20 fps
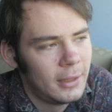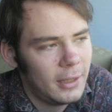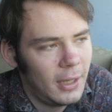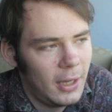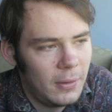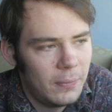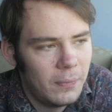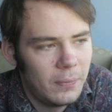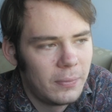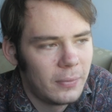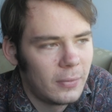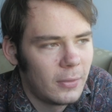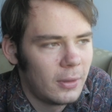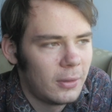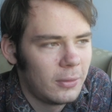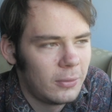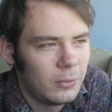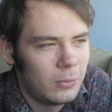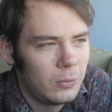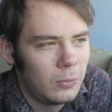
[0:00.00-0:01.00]
You
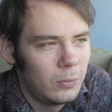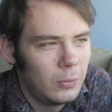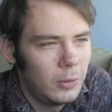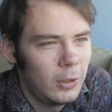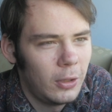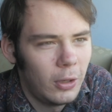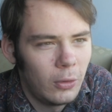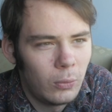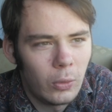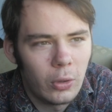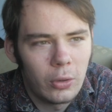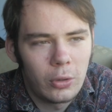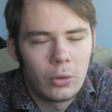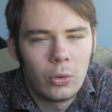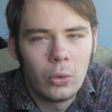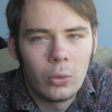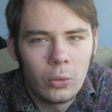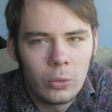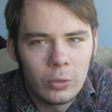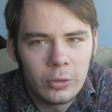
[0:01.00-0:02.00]
know, what
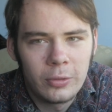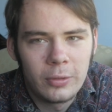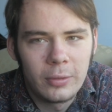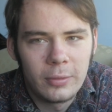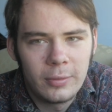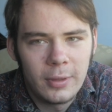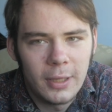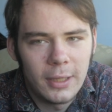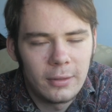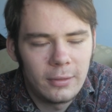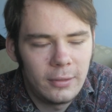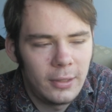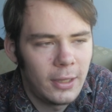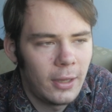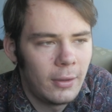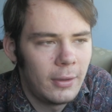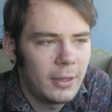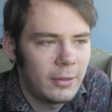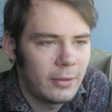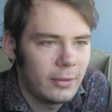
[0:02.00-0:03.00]
caused things to
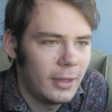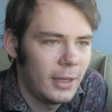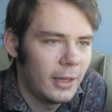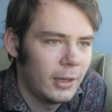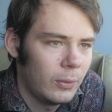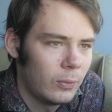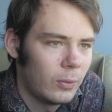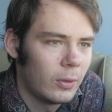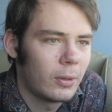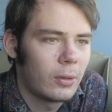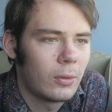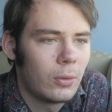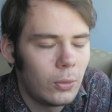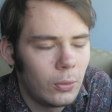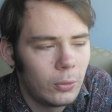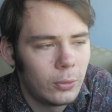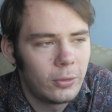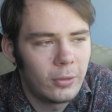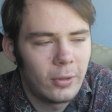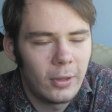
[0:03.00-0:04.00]
go extinct, what
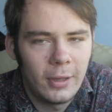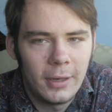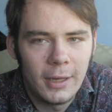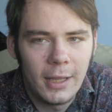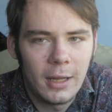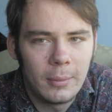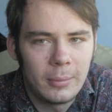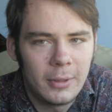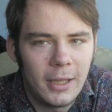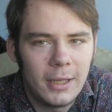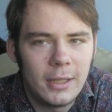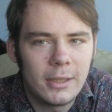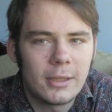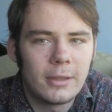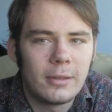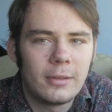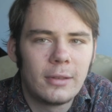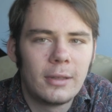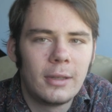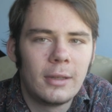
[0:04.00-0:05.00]
caused certain
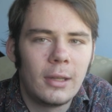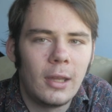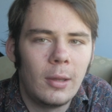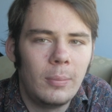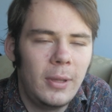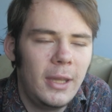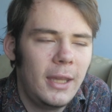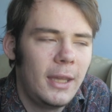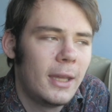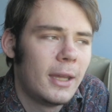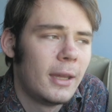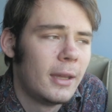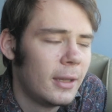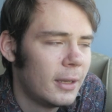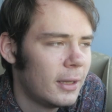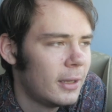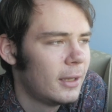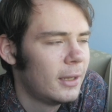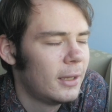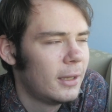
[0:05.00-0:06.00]
adaptations to appear.
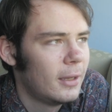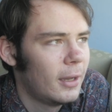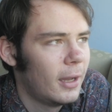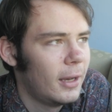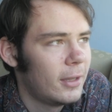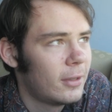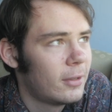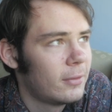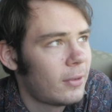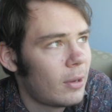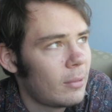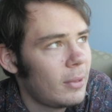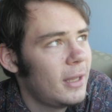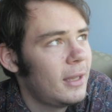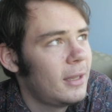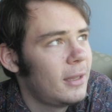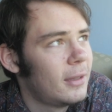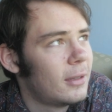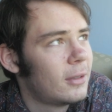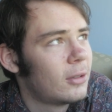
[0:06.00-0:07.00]
And it's a
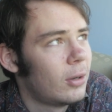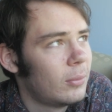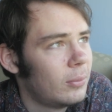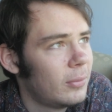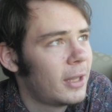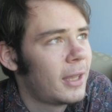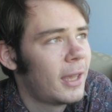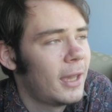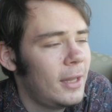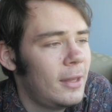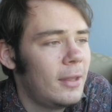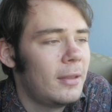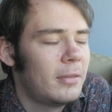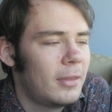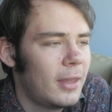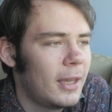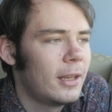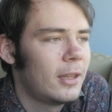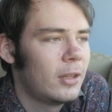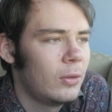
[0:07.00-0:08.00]
very complicated
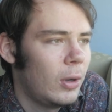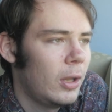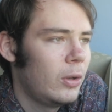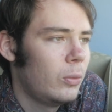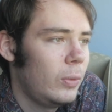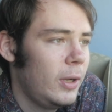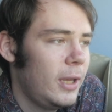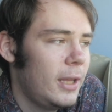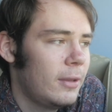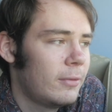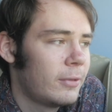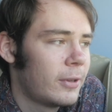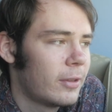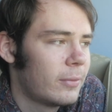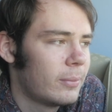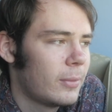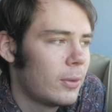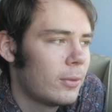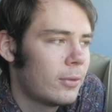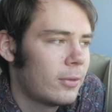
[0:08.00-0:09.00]
thing to unweave,
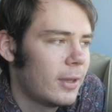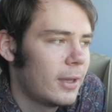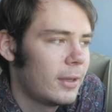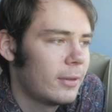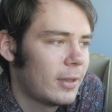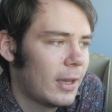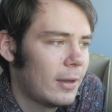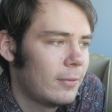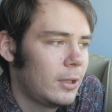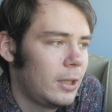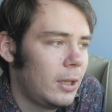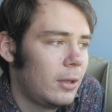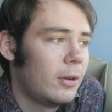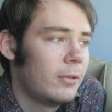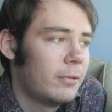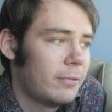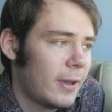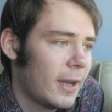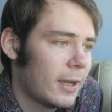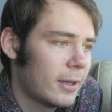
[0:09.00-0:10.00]
because most things have a lot
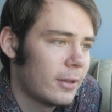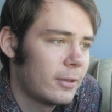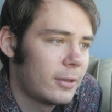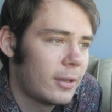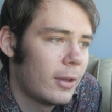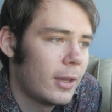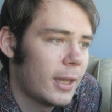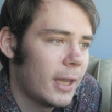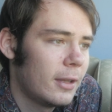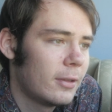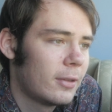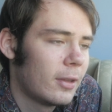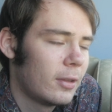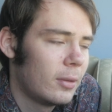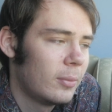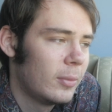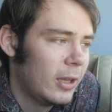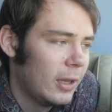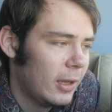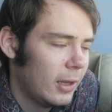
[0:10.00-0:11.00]
of factors going into
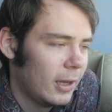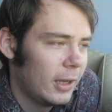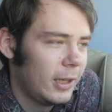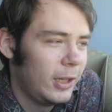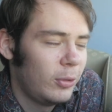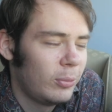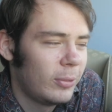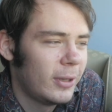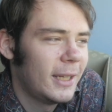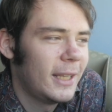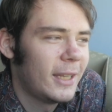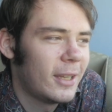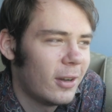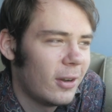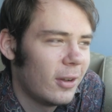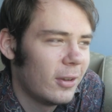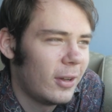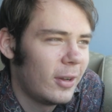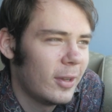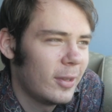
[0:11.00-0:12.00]
them, and you really
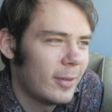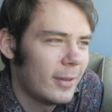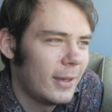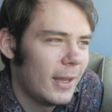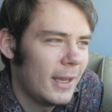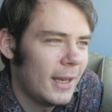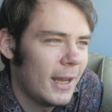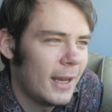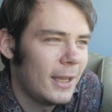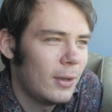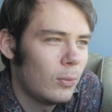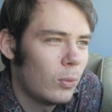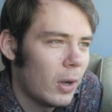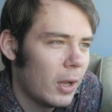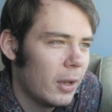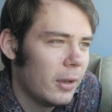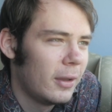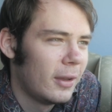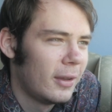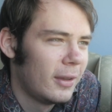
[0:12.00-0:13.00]
can't isolate any
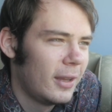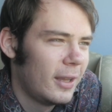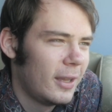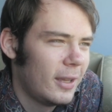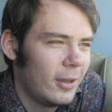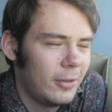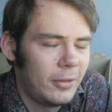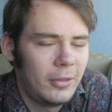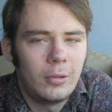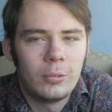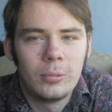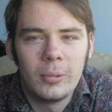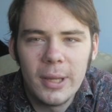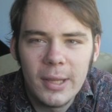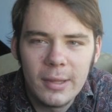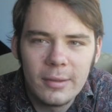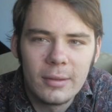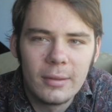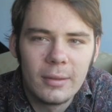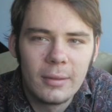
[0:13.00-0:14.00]
one as the
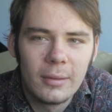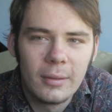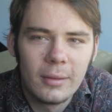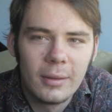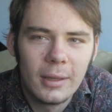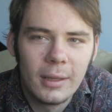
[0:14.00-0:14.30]
reason,